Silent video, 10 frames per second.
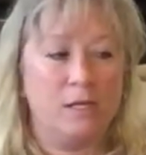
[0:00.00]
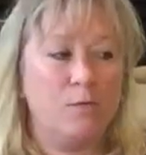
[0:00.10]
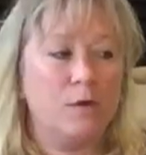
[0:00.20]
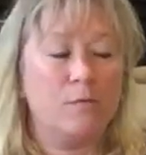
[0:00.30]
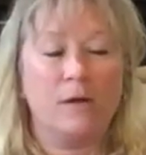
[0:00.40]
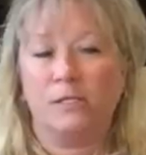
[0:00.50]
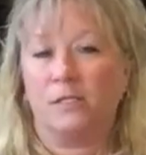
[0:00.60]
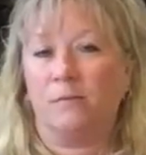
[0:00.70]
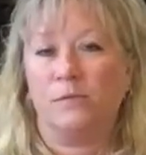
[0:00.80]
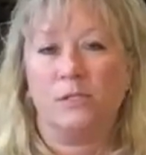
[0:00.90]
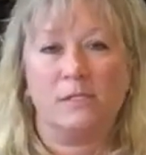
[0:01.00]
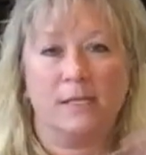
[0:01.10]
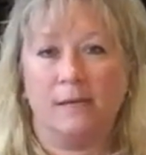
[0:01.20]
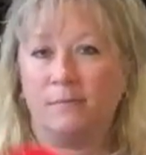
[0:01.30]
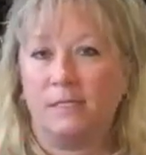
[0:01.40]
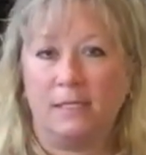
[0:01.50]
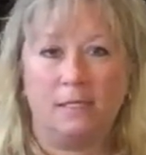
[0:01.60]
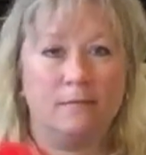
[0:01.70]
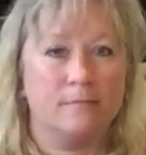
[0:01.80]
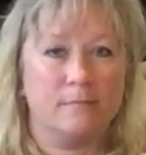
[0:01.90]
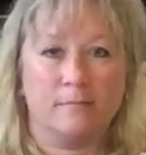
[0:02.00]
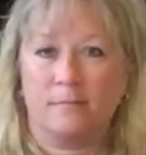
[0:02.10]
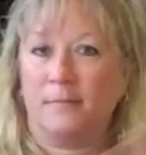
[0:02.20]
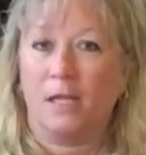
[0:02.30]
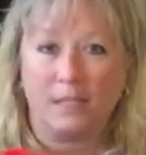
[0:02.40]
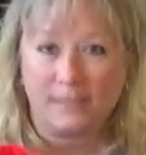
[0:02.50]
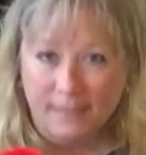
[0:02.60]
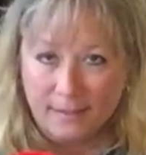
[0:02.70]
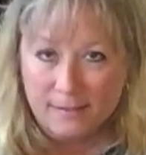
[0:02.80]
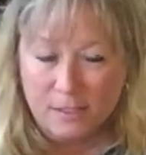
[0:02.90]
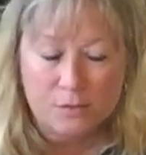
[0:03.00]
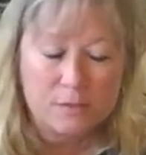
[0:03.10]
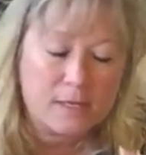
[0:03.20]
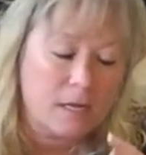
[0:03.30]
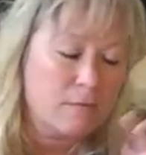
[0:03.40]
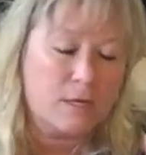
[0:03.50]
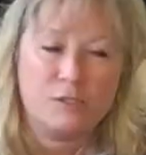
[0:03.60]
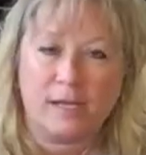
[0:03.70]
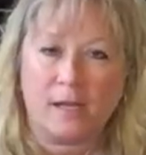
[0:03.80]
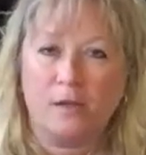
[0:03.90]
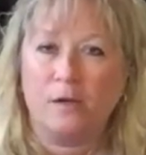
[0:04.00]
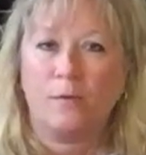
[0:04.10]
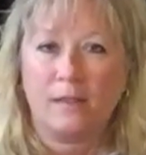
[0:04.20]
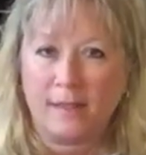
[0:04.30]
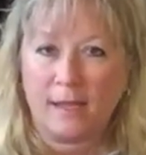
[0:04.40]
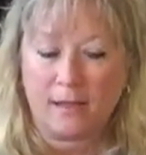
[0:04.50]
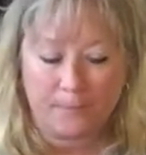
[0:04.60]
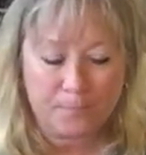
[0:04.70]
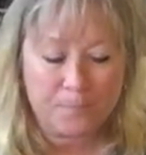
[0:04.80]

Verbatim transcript: You want to watch some just empty nonsense because you just kind of want to check out. You don't want to think.